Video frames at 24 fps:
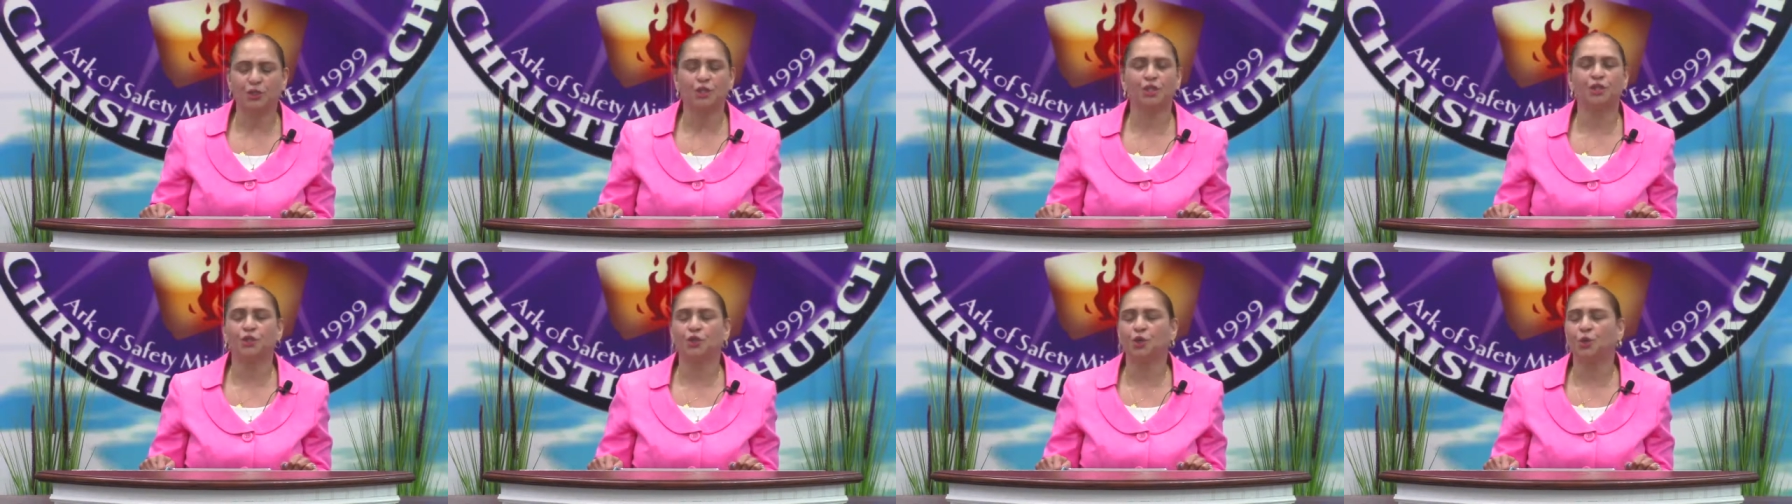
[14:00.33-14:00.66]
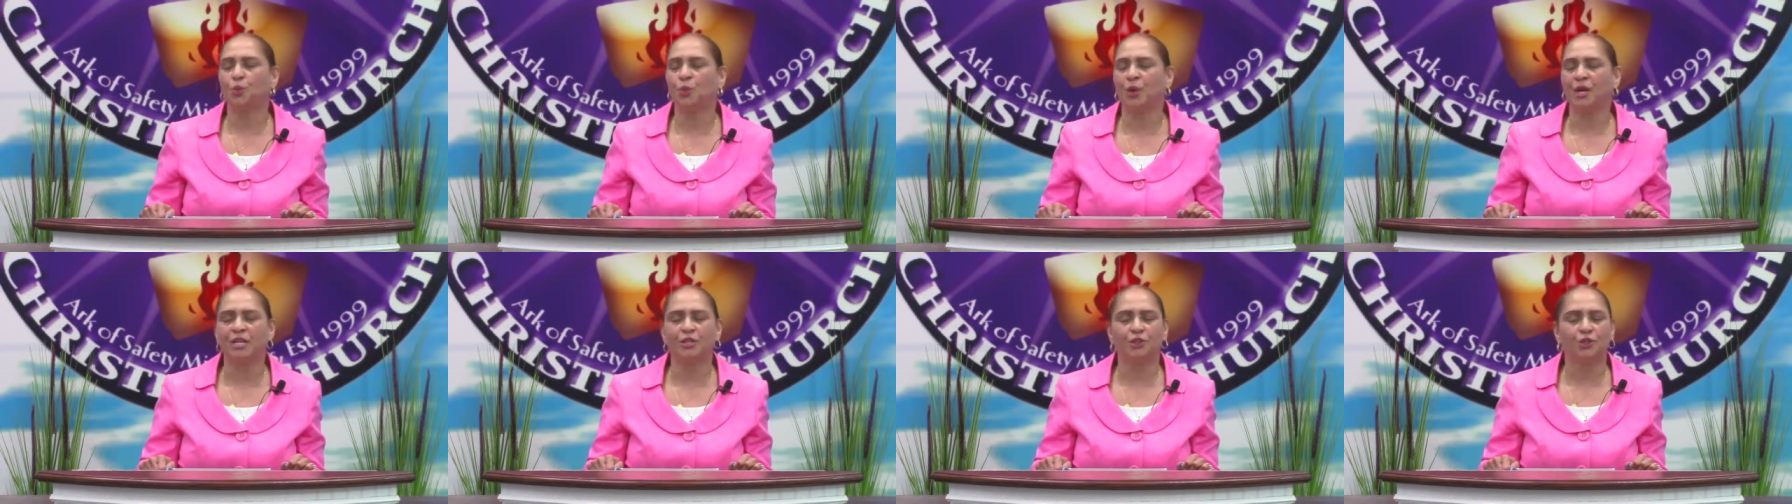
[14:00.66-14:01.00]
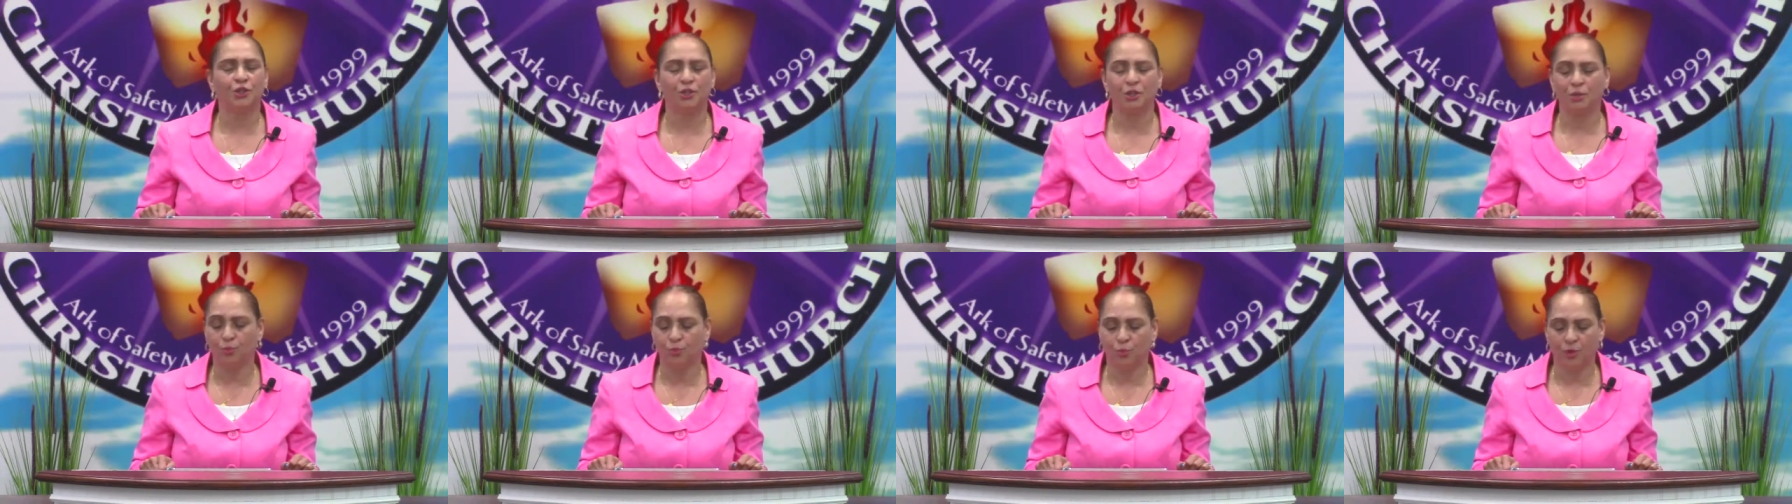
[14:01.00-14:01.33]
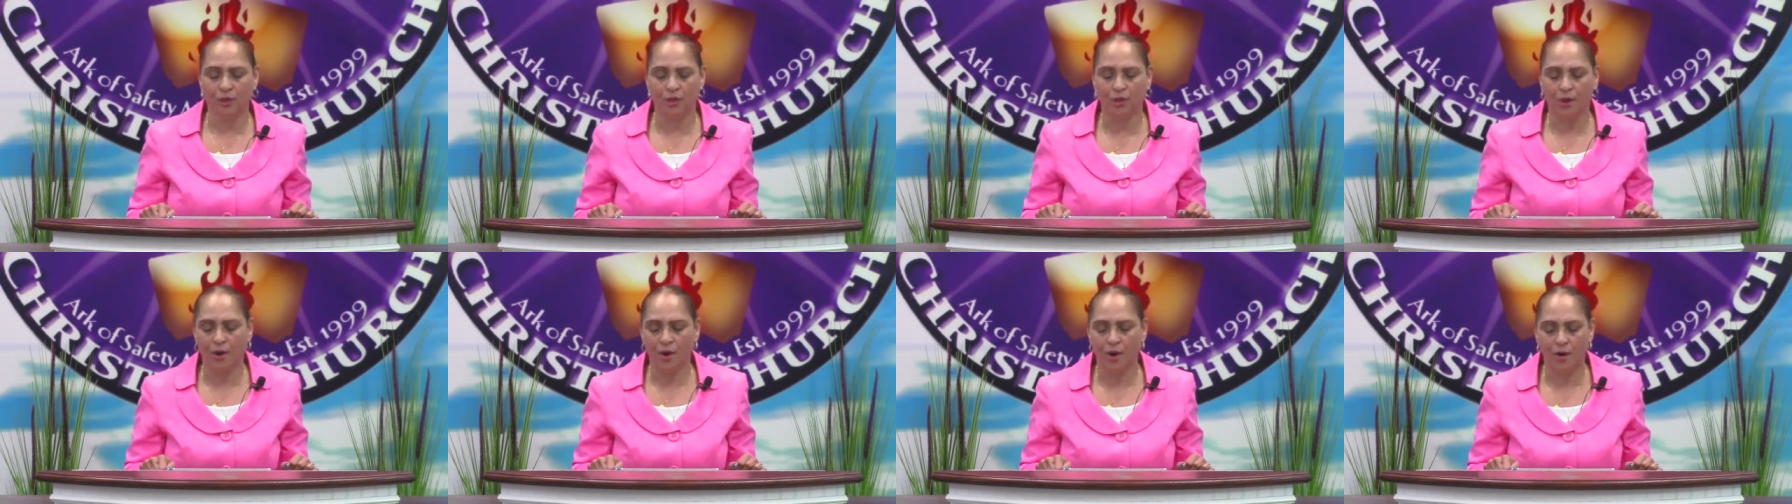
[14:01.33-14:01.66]
situation
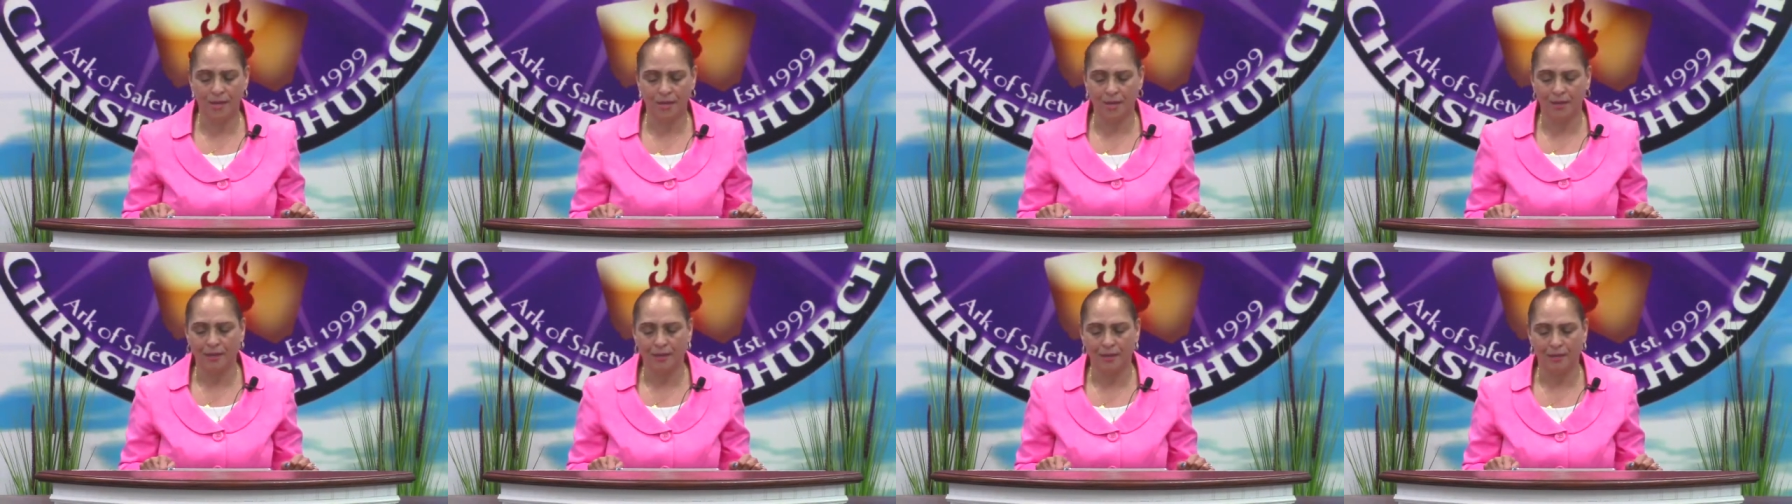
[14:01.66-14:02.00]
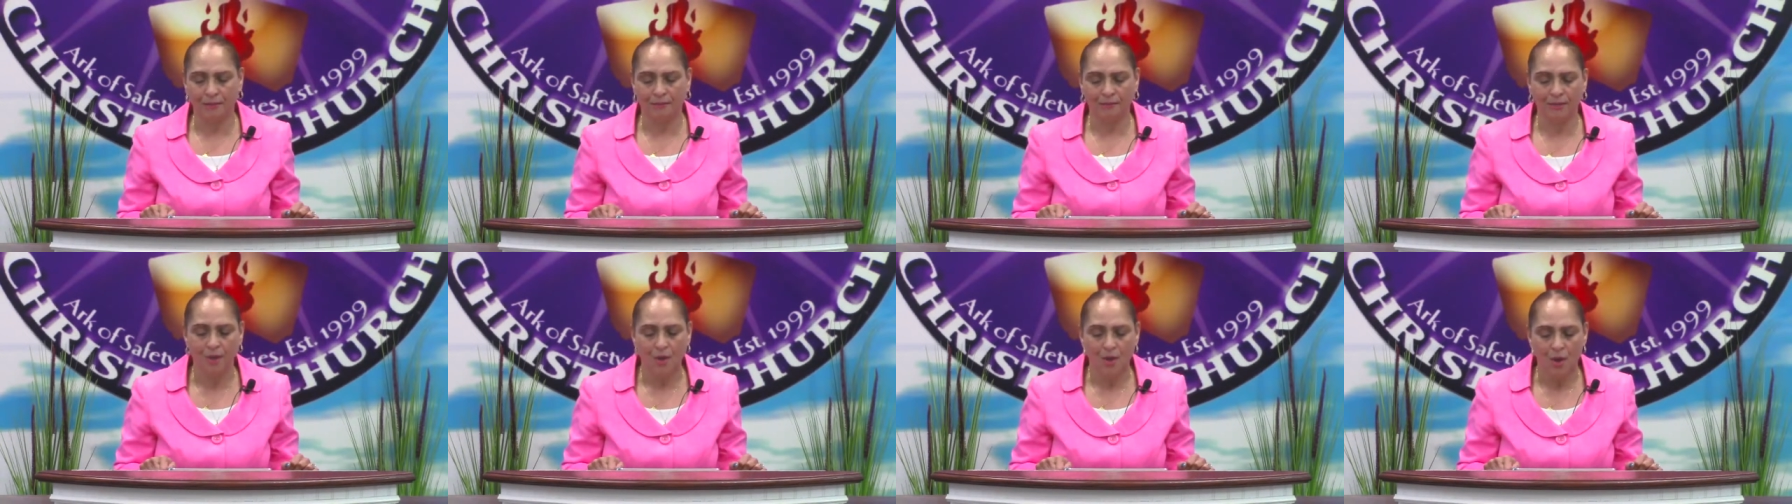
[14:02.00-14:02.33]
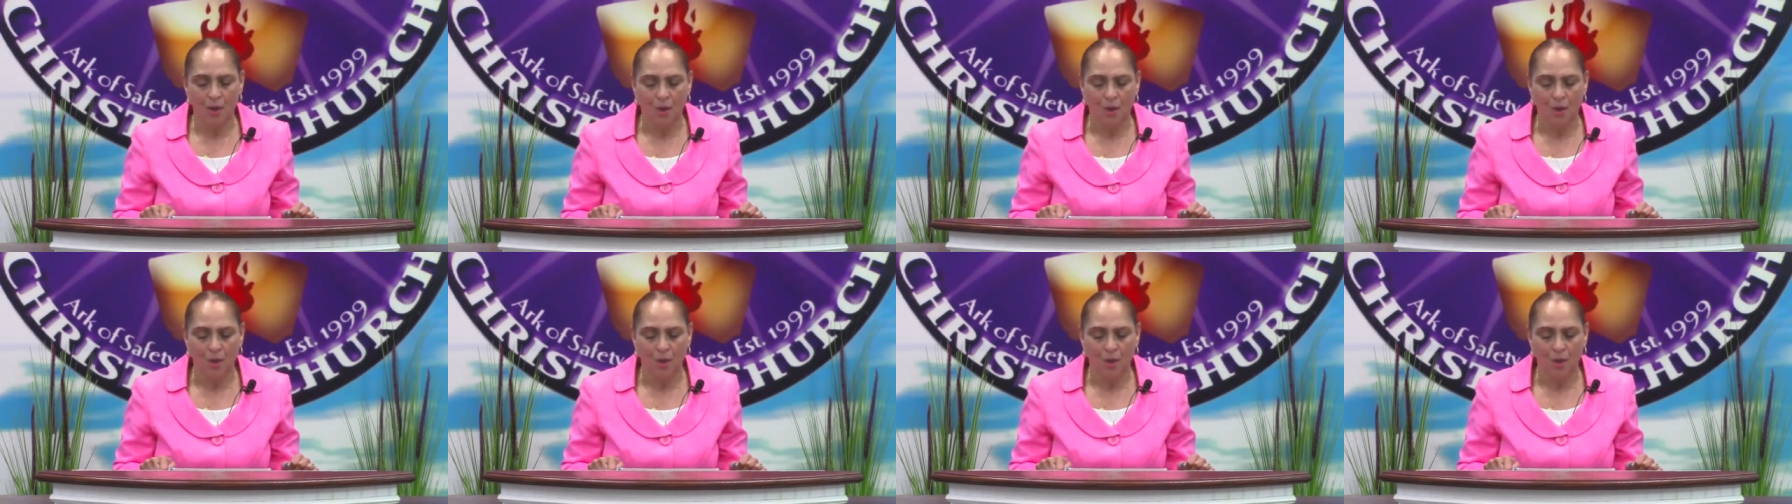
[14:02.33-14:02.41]
we are in,